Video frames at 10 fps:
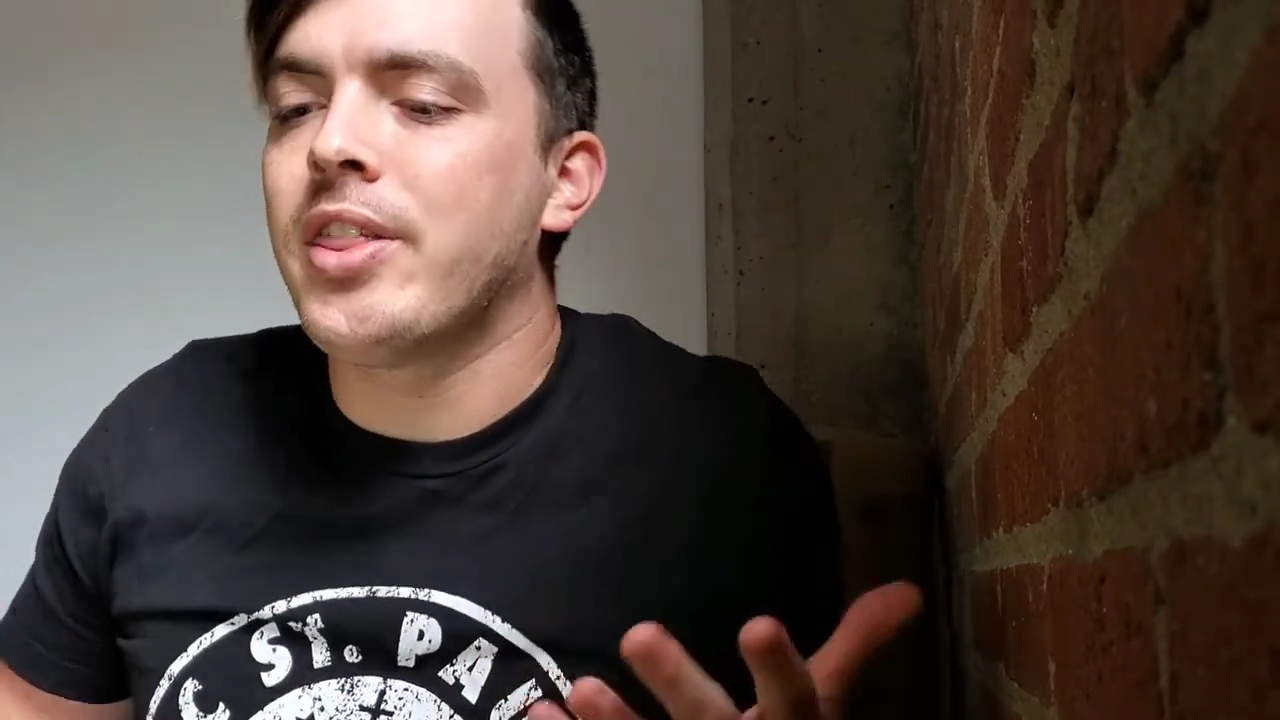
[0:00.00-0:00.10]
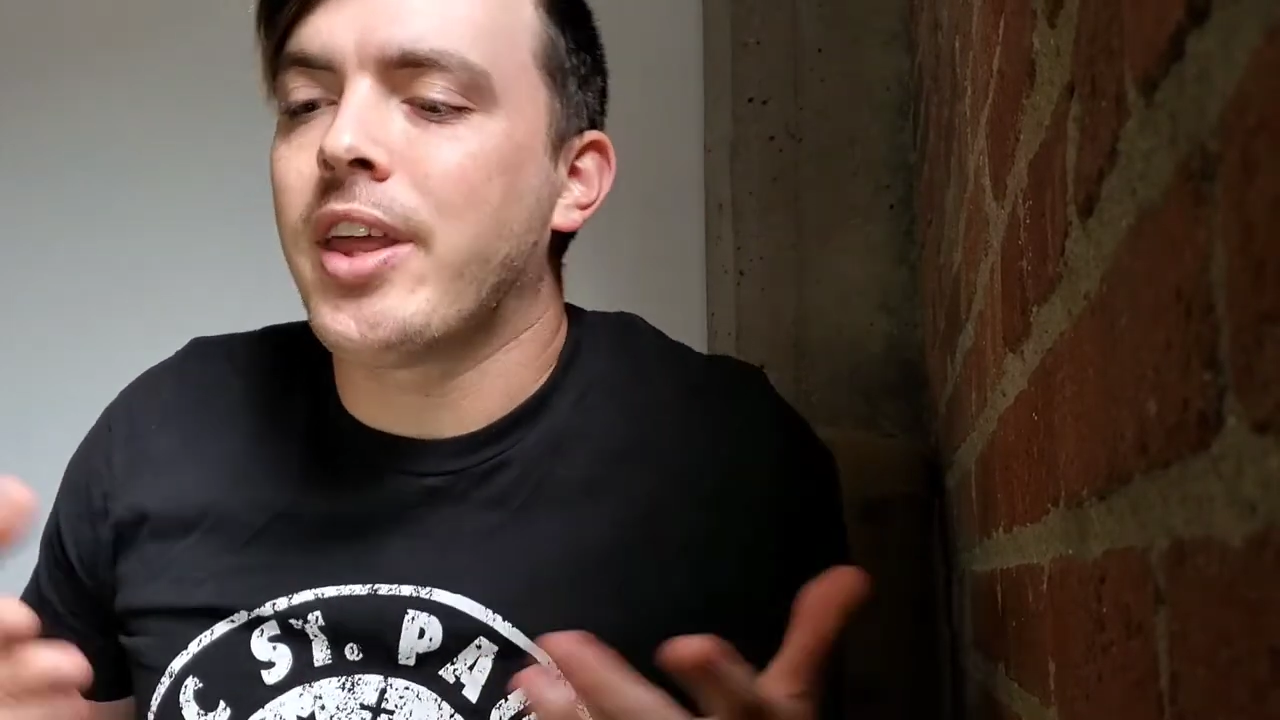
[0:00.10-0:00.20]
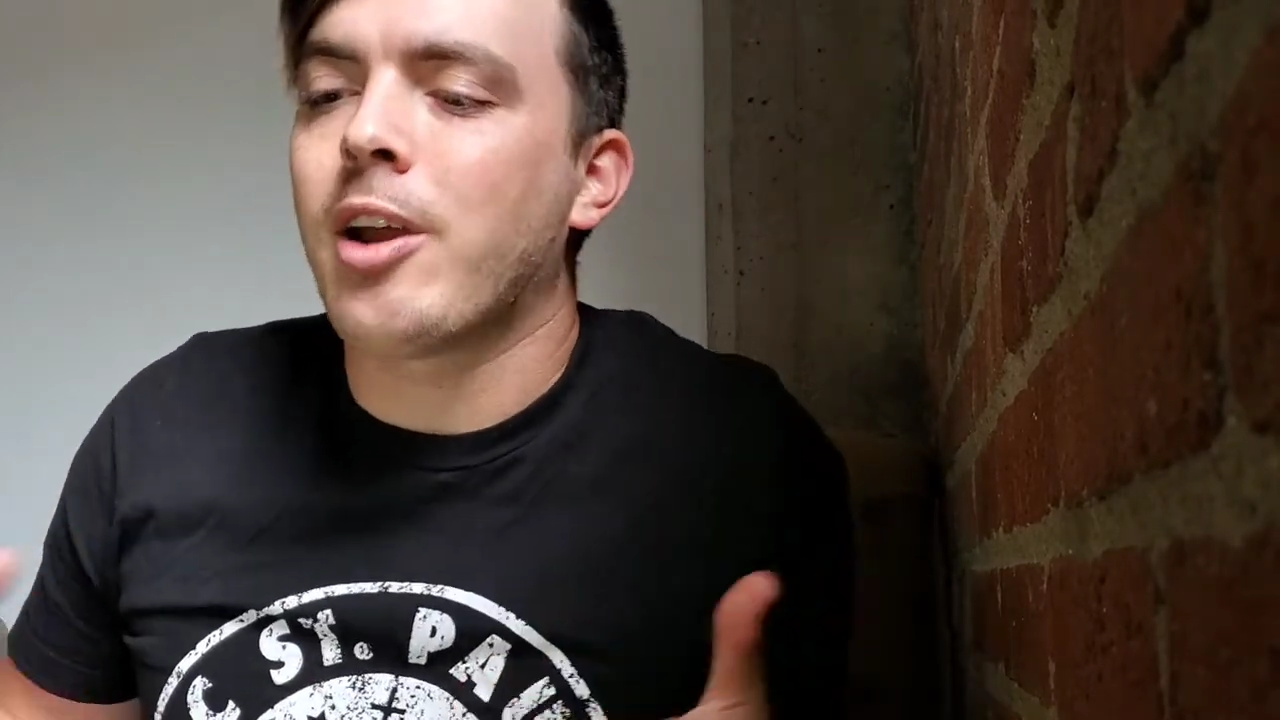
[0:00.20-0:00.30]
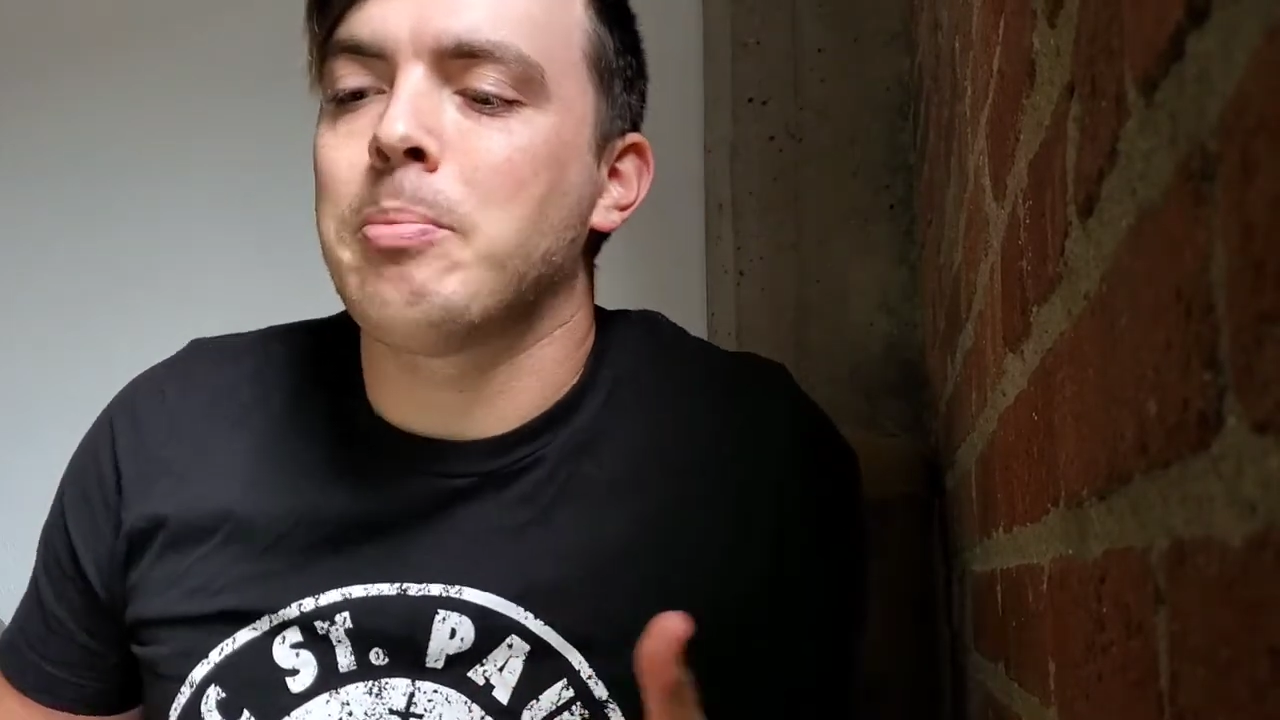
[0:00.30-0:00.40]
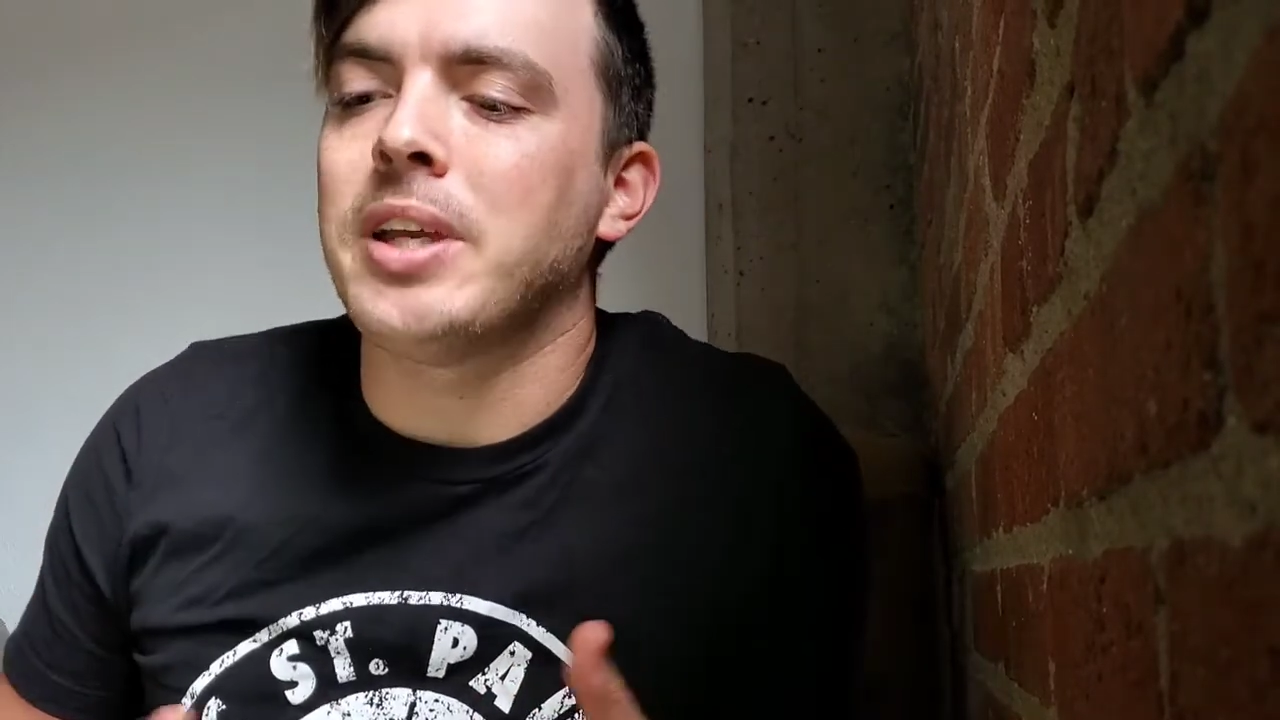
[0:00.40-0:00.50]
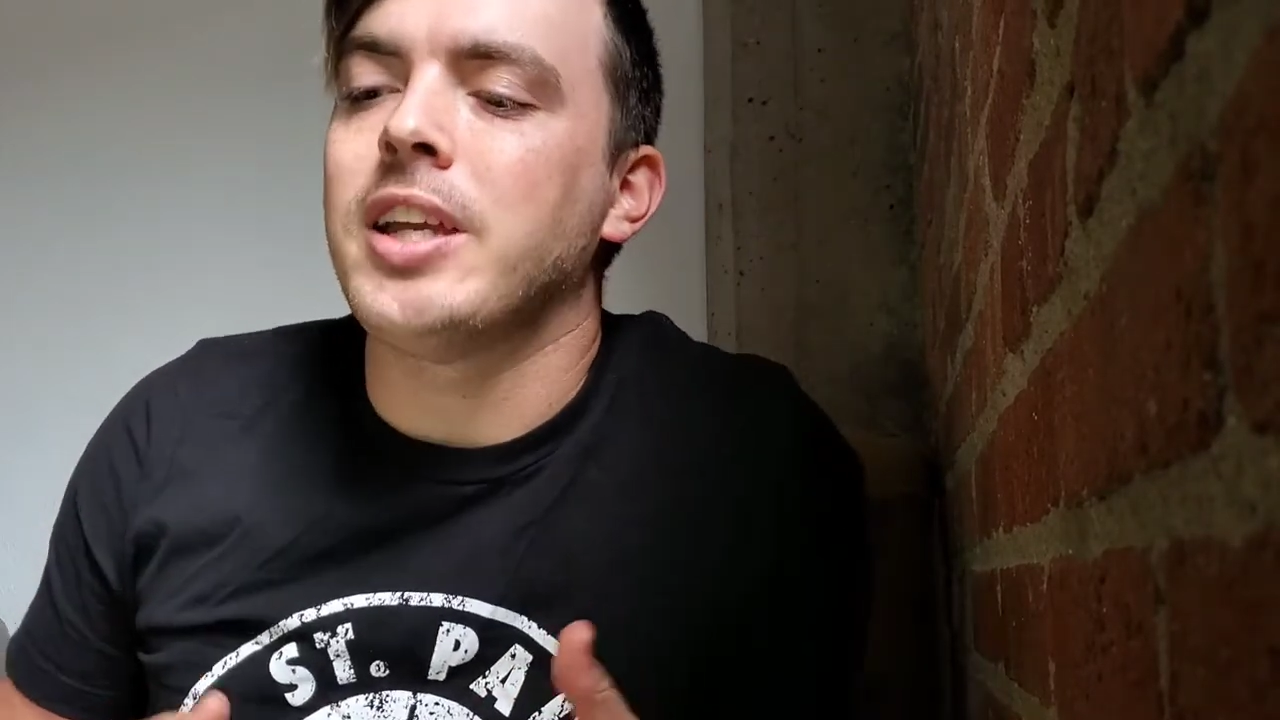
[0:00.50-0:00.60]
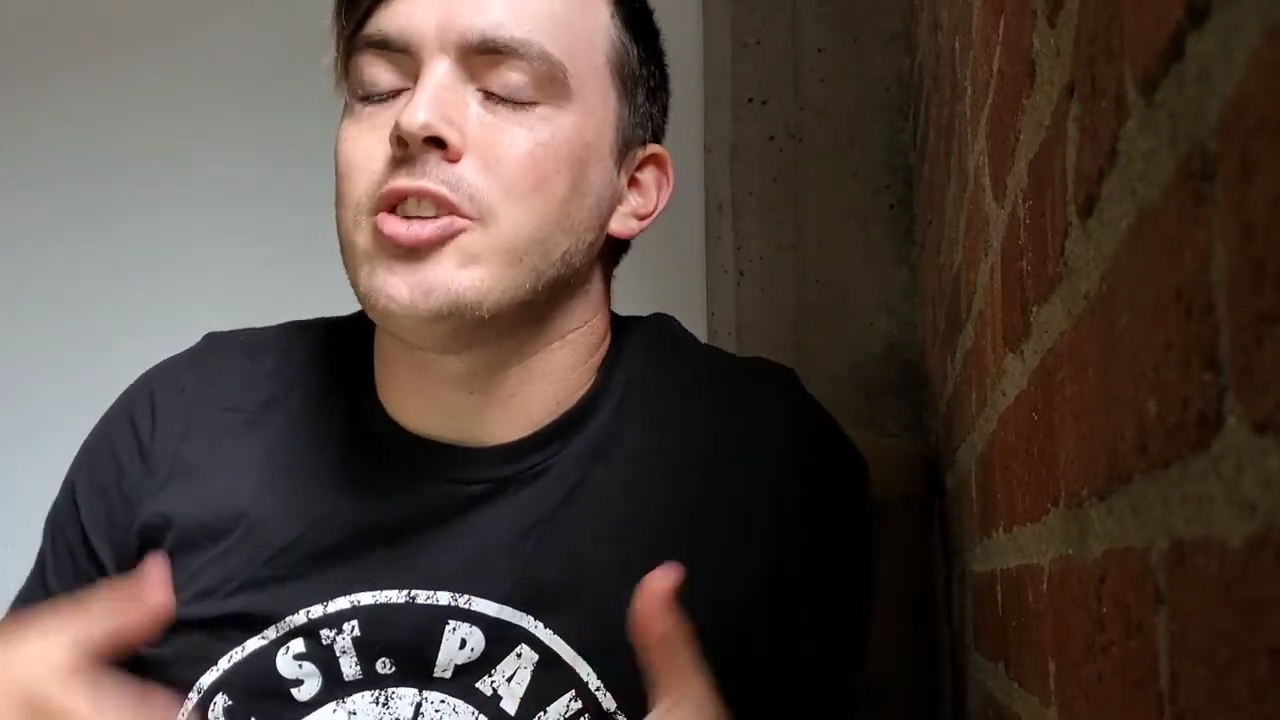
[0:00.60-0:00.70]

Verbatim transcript: there be